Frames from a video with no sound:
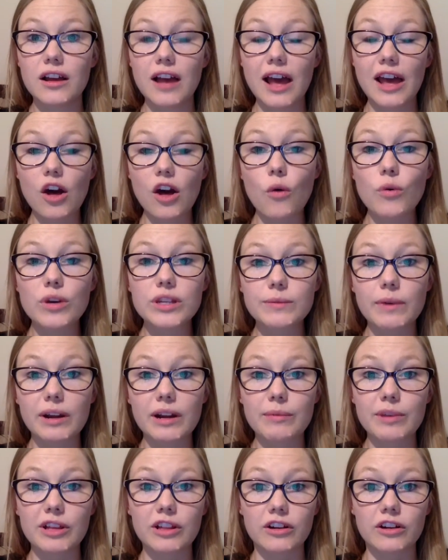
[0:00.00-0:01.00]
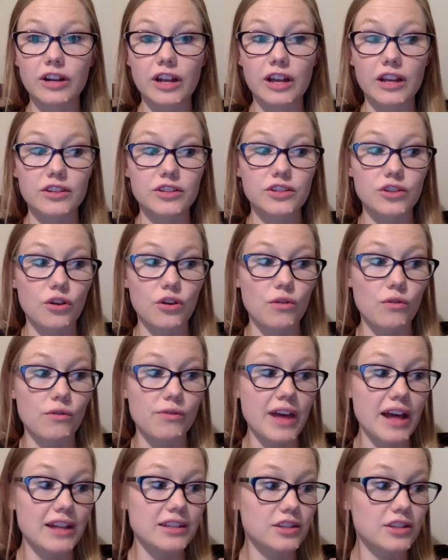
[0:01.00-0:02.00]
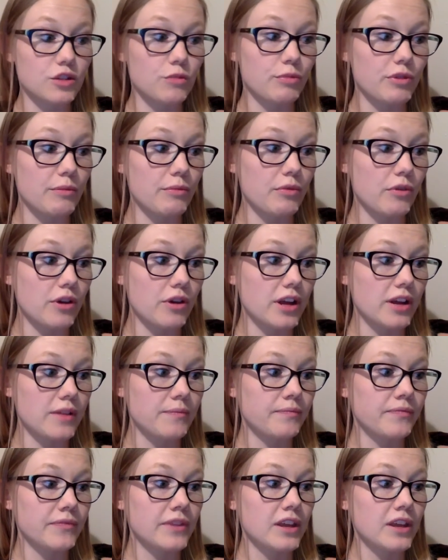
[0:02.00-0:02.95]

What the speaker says: I always want to be learning, so that's super important.